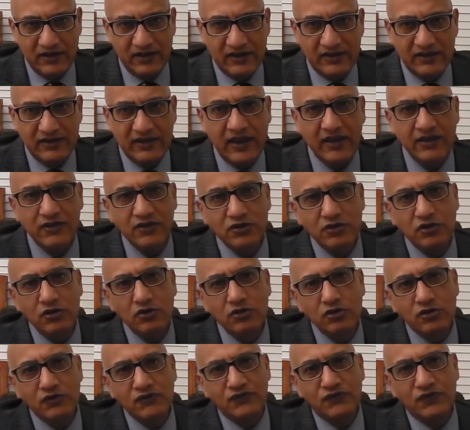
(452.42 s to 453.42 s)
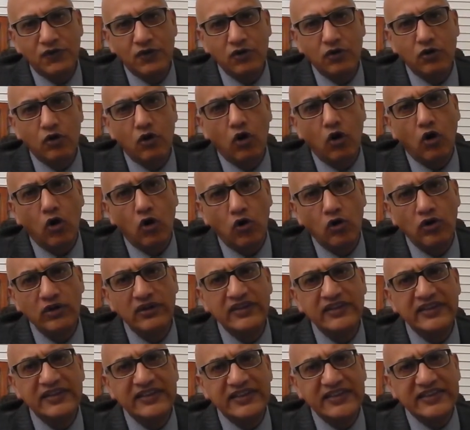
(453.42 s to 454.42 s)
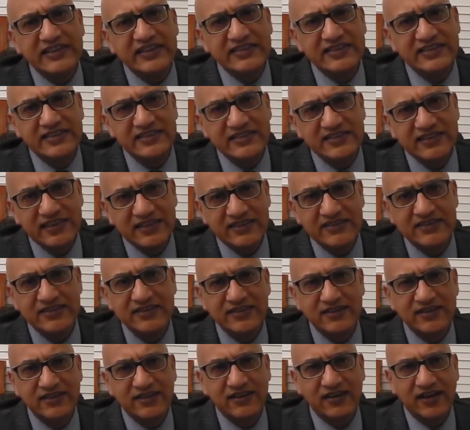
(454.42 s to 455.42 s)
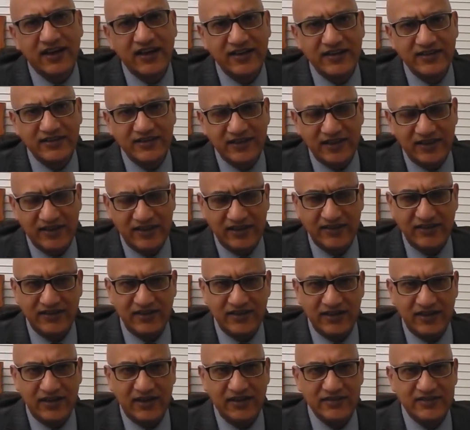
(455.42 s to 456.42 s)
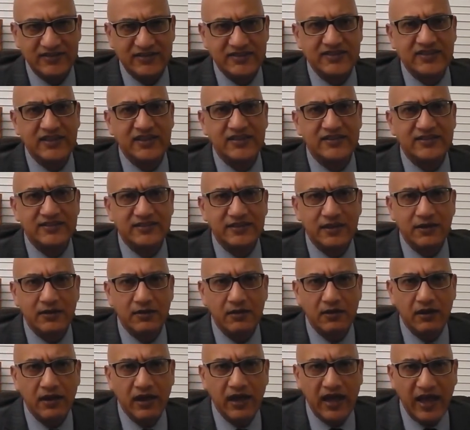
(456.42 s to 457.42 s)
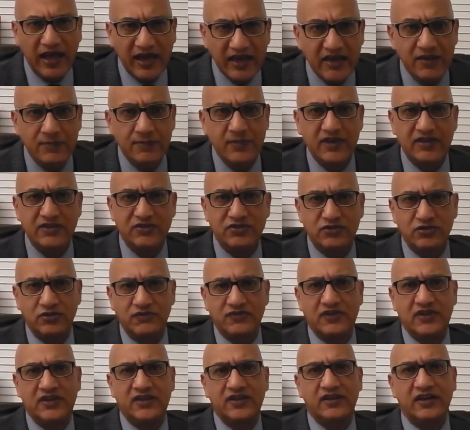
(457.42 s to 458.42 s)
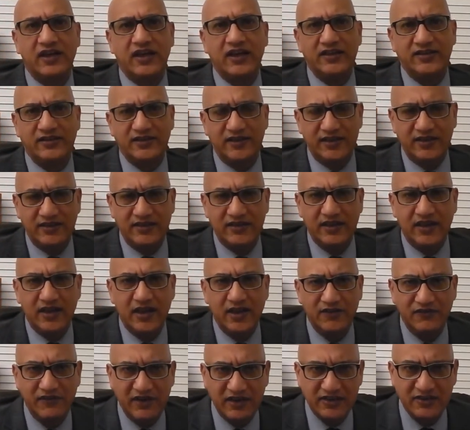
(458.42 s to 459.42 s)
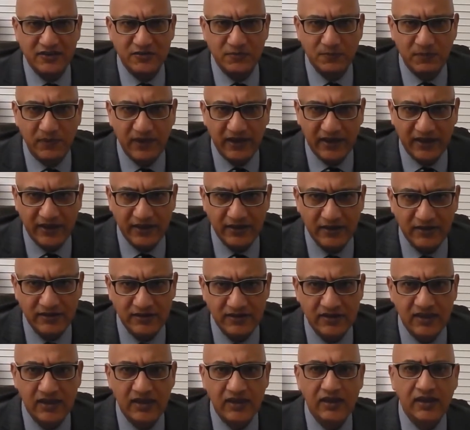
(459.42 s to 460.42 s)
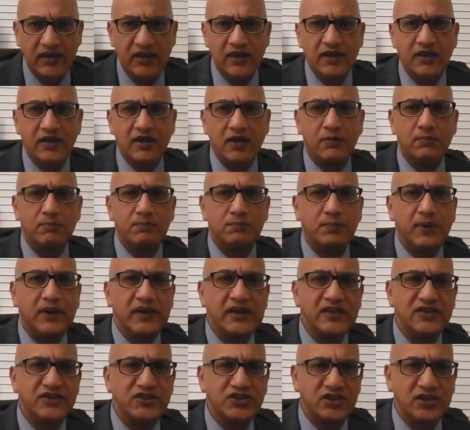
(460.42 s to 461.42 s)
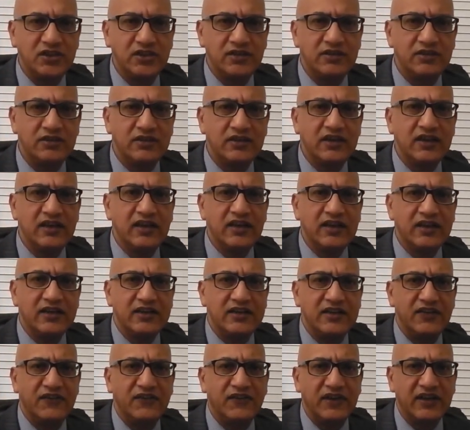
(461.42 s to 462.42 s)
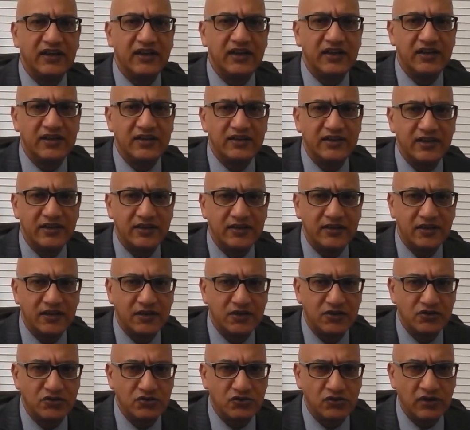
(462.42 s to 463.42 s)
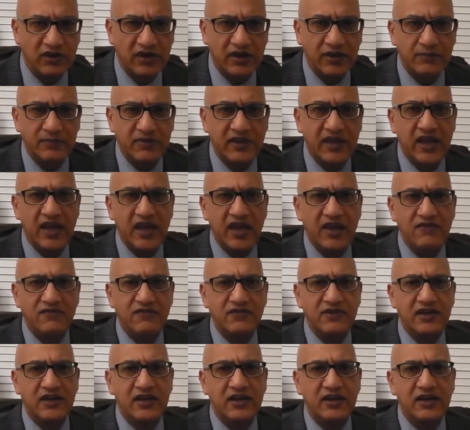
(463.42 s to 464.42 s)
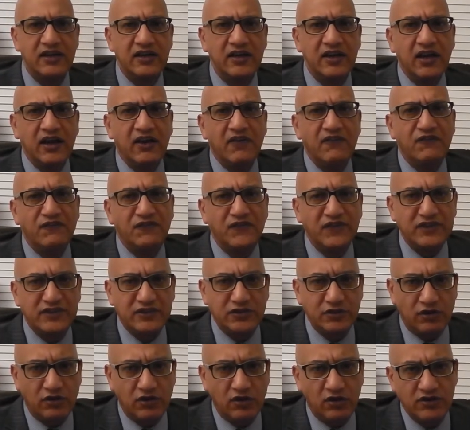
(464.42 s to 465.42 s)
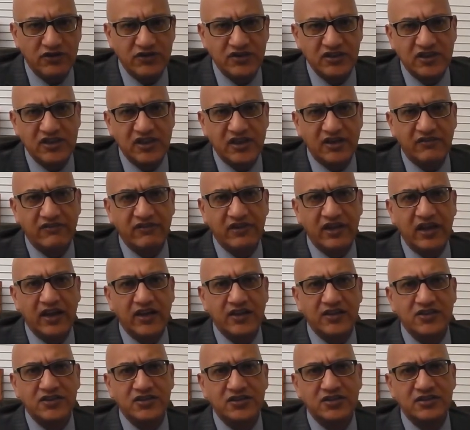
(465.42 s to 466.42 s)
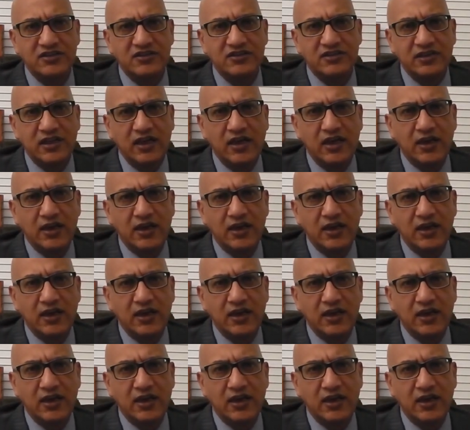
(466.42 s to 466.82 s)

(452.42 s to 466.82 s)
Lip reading: Then you look for all these six criteria, six elements of the criteria I have explained: compulsion, difficulty in controlling behavior, physiological reactions,